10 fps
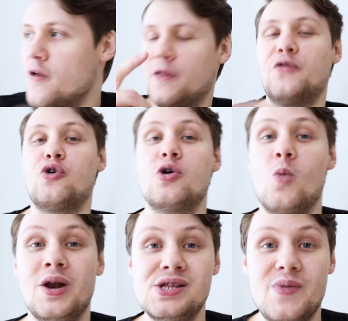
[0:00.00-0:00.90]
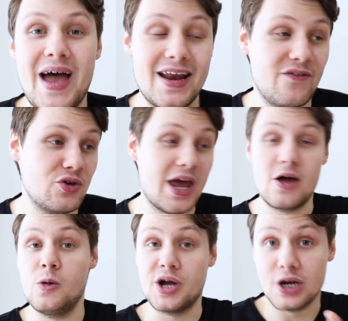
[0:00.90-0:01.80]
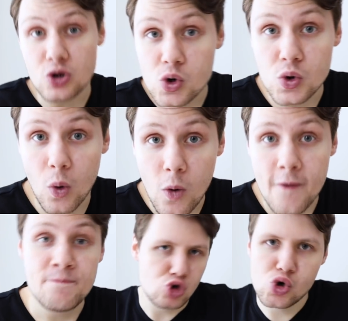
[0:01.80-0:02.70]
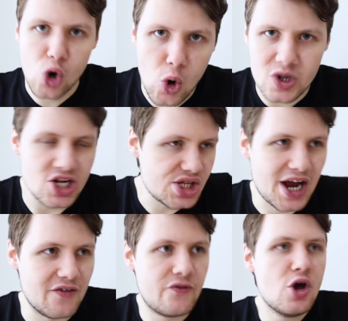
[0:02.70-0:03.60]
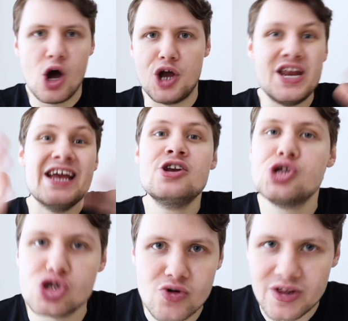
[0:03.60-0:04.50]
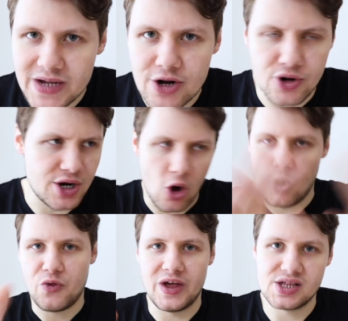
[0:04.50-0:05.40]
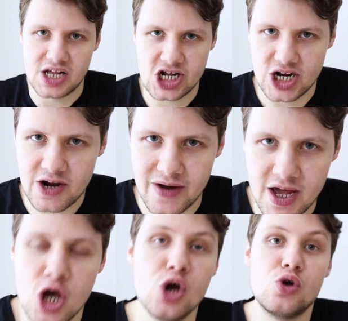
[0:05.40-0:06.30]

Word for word: The third one is that if you take a look at Google, Google, which is kind of an industry leader in all things engineering,